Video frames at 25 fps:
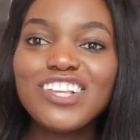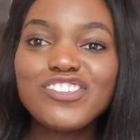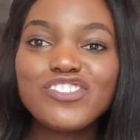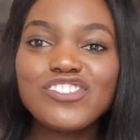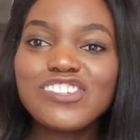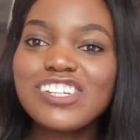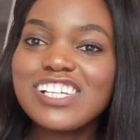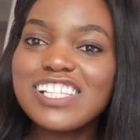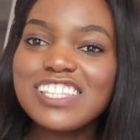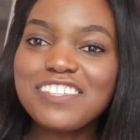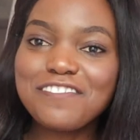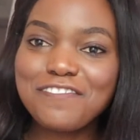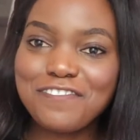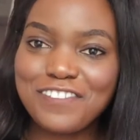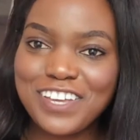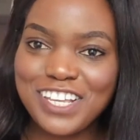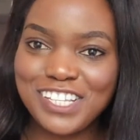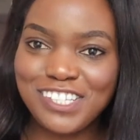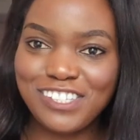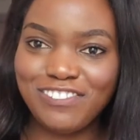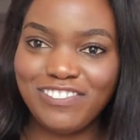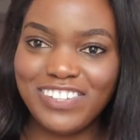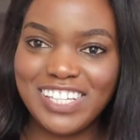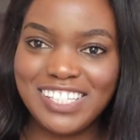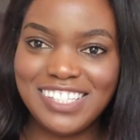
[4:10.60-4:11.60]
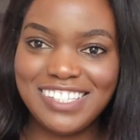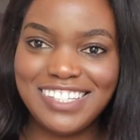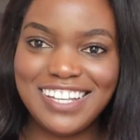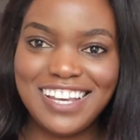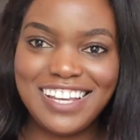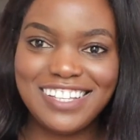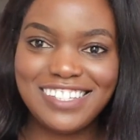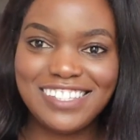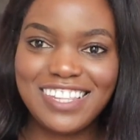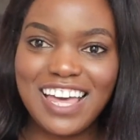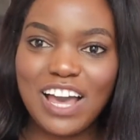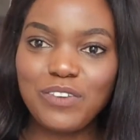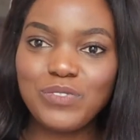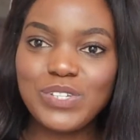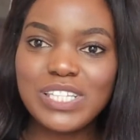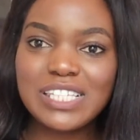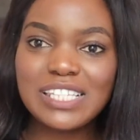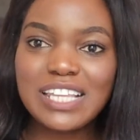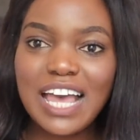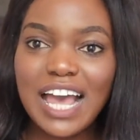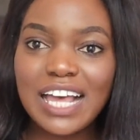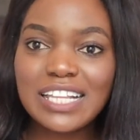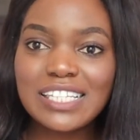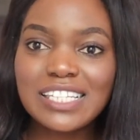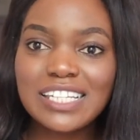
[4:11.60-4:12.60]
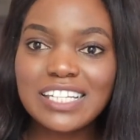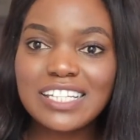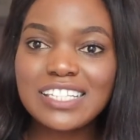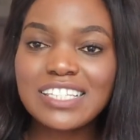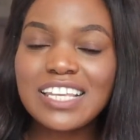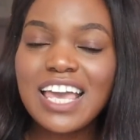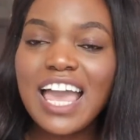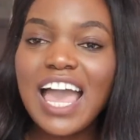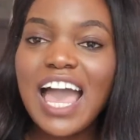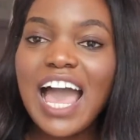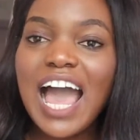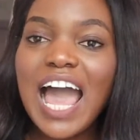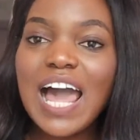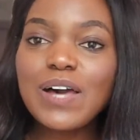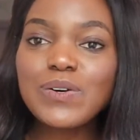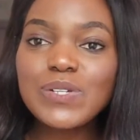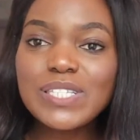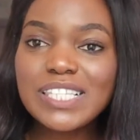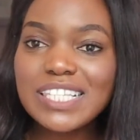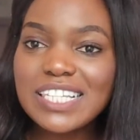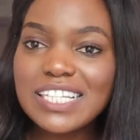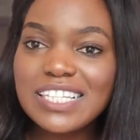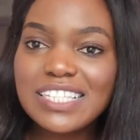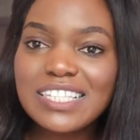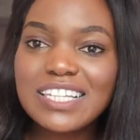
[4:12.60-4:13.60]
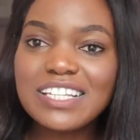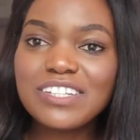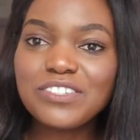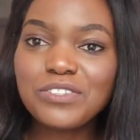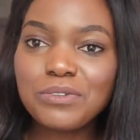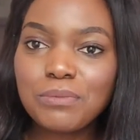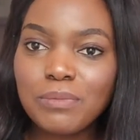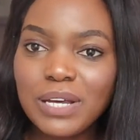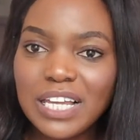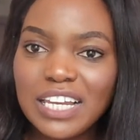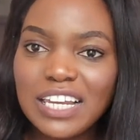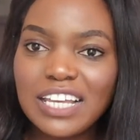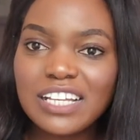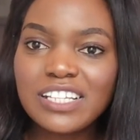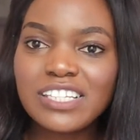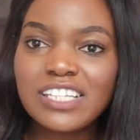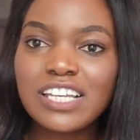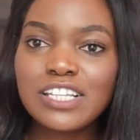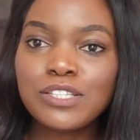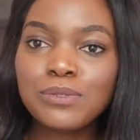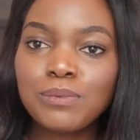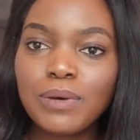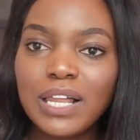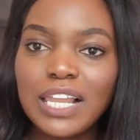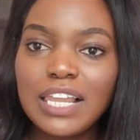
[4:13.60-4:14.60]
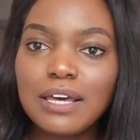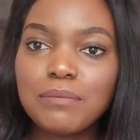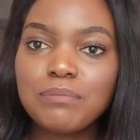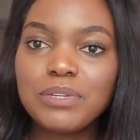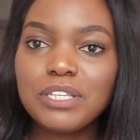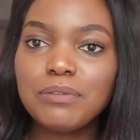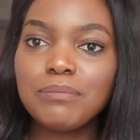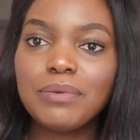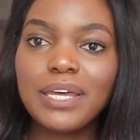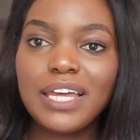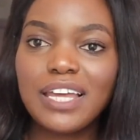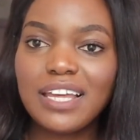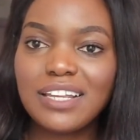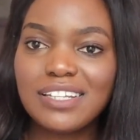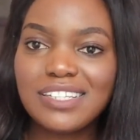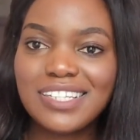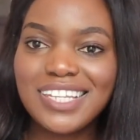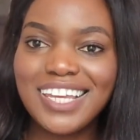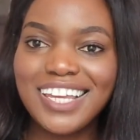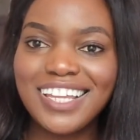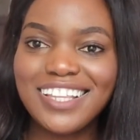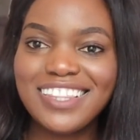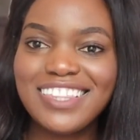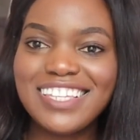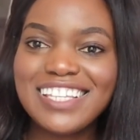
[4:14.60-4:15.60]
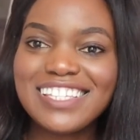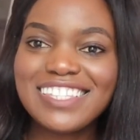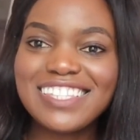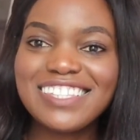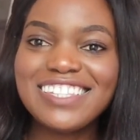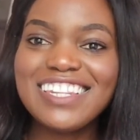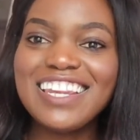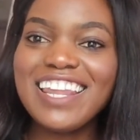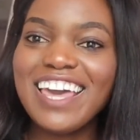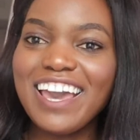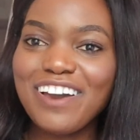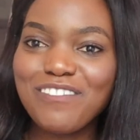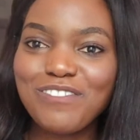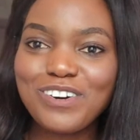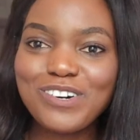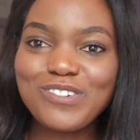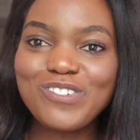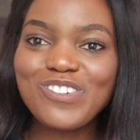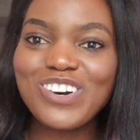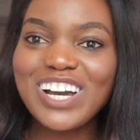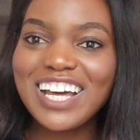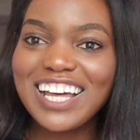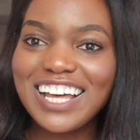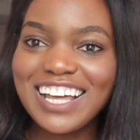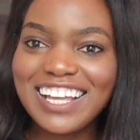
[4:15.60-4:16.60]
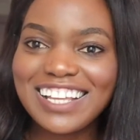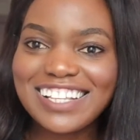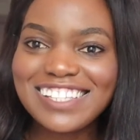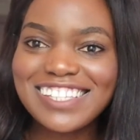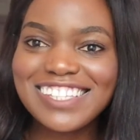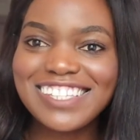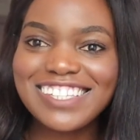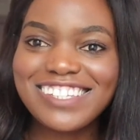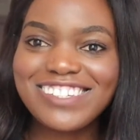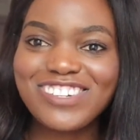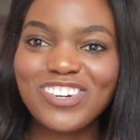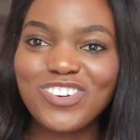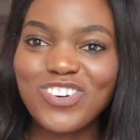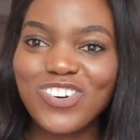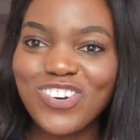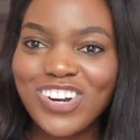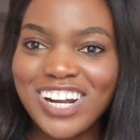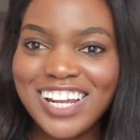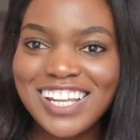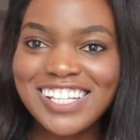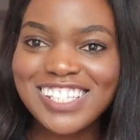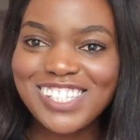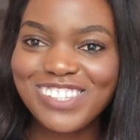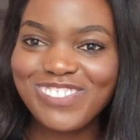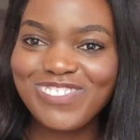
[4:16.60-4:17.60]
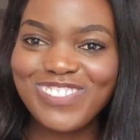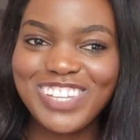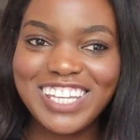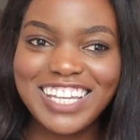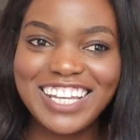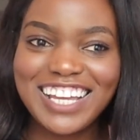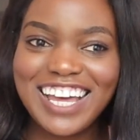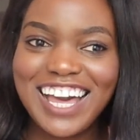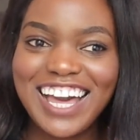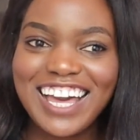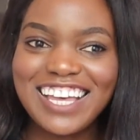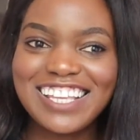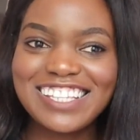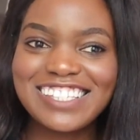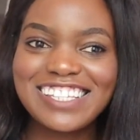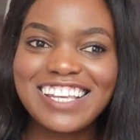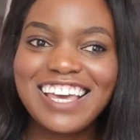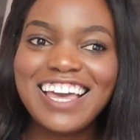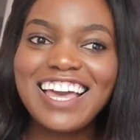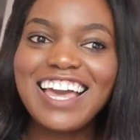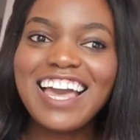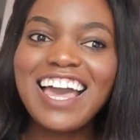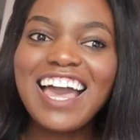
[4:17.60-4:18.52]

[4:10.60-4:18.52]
During the first first days that we started, I was listening to my lectures while I'm in bed. This never works. Trust me guys.